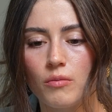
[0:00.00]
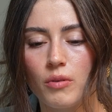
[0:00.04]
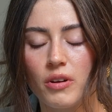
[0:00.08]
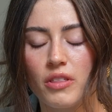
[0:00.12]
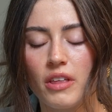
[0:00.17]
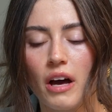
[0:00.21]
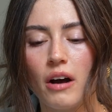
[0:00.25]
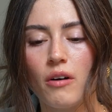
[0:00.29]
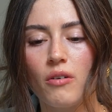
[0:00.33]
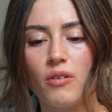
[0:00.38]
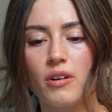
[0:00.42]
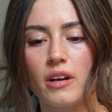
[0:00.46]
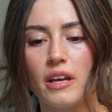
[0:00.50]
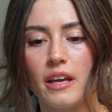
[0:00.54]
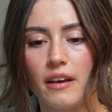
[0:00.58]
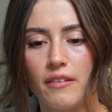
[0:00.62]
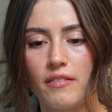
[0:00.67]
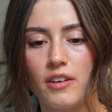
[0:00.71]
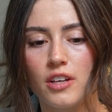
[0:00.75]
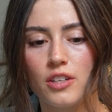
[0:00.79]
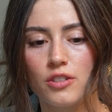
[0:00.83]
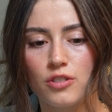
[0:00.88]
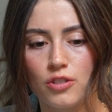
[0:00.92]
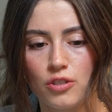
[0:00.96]
Without
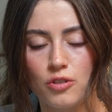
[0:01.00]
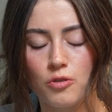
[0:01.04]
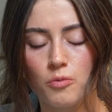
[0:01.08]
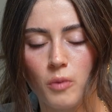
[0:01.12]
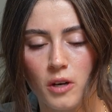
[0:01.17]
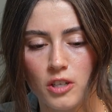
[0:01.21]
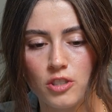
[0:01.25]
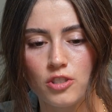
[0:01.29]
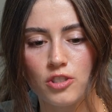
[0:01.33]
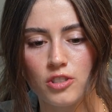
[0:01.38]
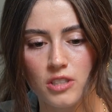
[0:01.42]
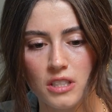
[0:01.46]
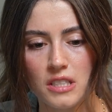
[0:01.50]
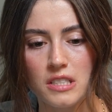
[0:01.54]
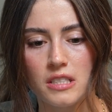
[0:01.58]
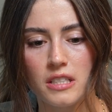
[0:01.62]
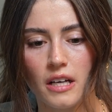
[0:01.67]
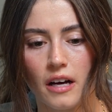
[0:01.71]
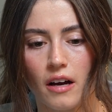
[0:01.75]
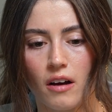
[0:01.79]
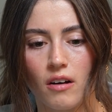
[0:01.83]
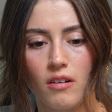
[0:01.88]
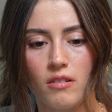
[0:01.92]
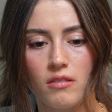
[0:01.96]
giving too much
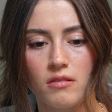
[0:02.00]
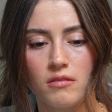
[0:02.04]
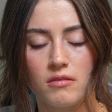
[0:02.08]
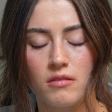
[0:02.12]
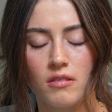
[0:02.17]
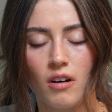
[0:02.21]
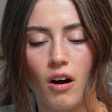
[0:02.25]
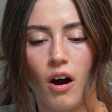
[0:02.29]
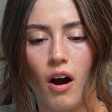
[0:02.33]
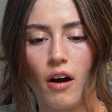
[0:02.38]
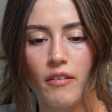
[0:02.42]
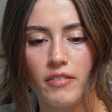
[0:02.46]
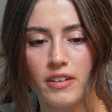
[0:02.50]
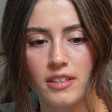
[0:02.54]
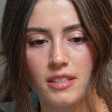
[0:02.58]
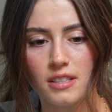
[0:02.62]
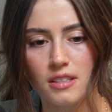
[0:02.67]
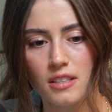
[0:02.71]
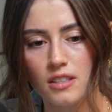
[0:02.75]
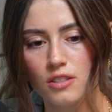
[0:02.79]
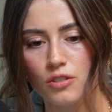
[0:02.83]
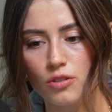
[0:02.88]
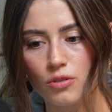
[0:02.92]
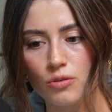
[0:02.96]
detail,
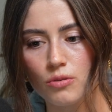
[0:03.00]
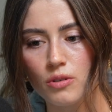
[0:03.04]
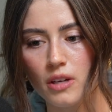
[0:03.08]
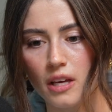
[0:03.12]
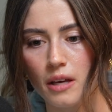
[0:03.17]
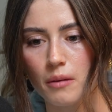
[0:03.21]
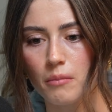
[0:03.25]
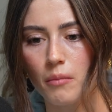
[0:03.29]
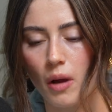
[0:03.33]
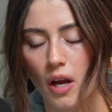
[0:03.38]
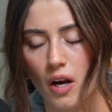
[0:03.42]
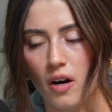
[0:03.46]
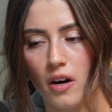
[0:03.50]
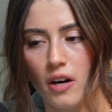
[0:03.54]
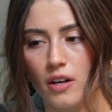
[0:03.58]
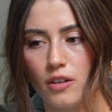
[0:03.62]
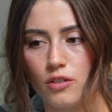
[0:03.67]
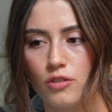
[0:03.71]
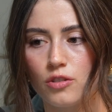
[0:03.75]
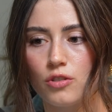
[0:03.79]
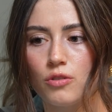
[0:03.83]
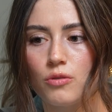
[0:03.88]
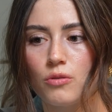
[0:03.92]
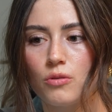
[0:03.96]
obviously to get
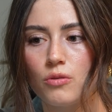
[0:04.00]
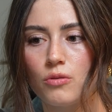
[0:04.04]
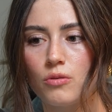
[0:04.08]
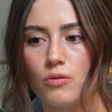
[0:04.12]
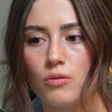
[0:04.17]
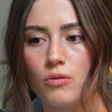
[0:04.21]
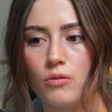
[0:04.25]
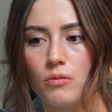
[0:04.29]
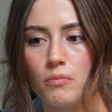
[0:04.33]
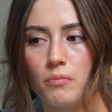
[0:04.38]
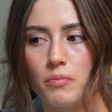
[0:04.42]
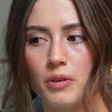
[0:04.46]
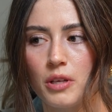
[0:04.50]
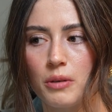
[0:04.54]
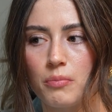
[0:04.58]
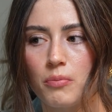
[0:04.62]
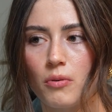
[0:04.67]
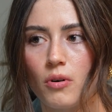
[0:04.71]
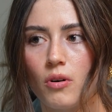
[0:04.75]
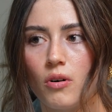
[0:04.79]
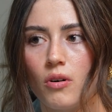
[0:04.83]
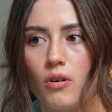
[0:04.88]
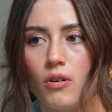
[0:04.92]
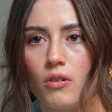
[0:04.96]
married, two
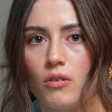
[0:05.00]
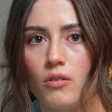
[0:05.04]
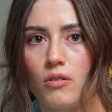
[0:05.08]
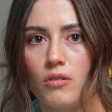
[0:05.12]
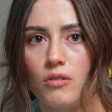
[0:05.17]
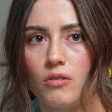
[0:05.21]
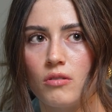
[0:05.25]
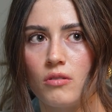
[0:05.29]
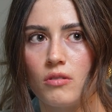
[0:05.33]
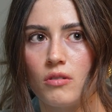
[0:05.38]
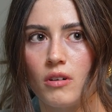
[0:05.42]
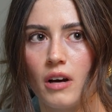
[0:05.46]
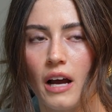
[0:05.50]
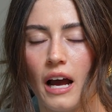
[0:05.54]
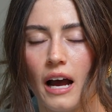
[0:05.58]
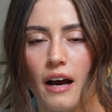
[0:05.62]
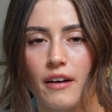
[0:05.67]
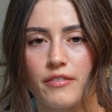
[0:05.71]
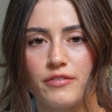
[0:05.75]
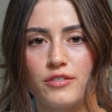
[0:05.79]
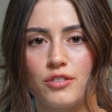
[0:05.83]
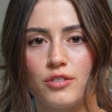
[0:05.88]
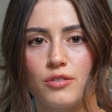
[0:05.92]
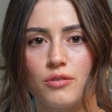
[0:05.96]
people
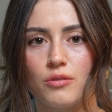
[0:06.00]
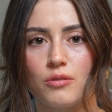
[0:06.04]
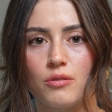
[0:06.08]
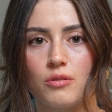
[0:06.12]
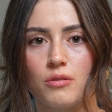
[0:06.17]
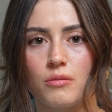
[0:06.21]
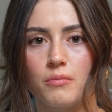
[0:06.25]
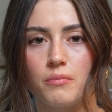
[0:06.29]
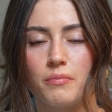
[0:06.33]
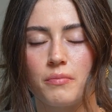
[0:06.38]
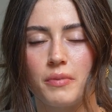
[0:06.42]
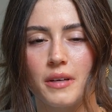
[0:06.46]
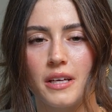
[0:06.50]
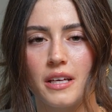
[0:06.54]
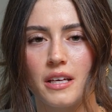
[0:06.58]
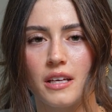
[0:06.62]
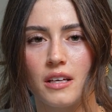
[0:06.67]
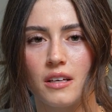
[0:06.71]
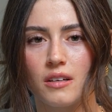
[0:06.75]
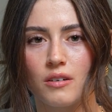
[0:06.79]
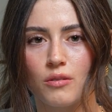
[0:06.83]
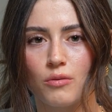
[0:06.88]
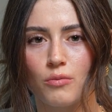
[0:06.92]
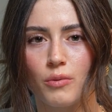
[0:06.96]
have to
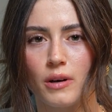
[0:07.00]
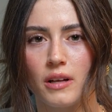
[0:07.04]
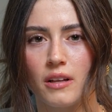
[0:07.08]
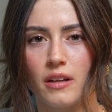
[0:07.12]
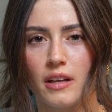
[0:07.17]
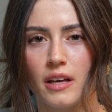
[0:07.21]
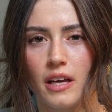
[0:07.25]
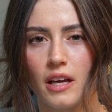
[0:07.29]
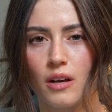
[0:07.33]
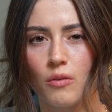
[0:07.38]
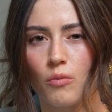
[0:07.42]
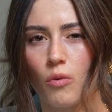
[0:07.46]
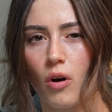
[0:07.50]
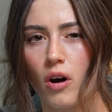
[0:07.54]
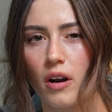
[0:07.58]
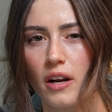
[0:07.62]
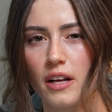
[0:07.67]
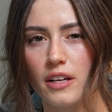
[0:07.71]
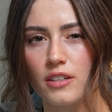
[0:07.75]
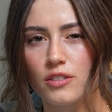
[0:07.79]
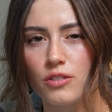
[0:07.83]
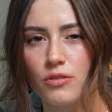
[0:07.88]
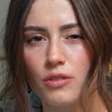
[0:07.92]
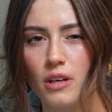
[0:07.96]
be willing and
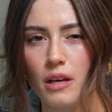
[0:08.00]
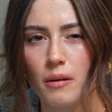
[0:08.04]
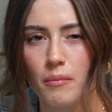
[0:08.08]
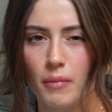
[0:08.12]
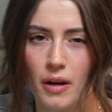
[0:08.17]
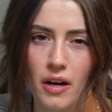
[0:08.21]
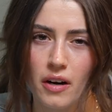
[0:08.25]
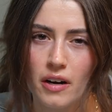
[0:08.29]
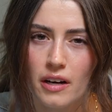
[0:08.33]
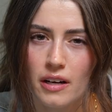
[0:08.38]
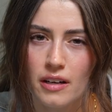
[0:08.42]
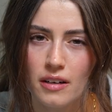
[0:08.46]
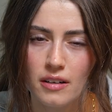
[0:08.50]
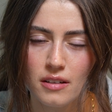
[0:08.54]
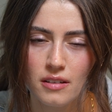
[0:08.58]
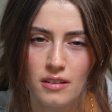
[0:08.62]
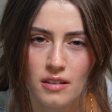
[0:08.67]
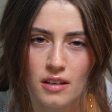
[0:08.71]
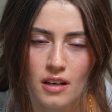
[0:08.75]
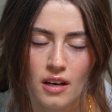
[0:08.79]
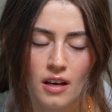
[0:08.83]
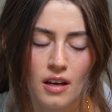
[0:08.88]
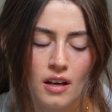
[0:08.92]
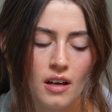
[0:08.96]
wanting to get married.
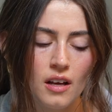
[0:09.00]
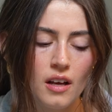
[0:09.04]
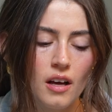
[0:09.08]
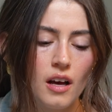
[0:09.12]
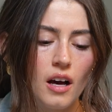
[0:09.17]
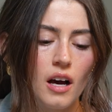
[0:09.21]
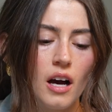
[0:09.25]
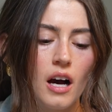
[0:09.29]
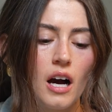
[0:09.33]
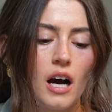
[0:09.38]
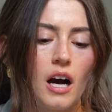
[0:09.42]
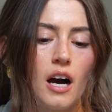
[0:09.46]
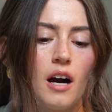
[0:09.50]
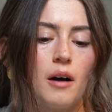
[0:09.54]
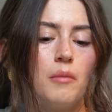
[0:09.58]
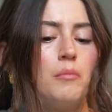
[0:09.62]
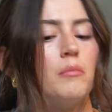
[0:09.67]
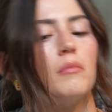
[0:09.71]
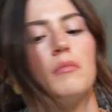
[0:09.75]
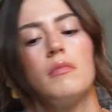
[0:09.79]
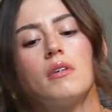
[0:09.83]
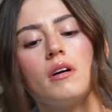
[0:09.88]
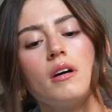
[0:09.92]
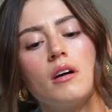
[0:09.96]

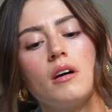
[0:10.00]
And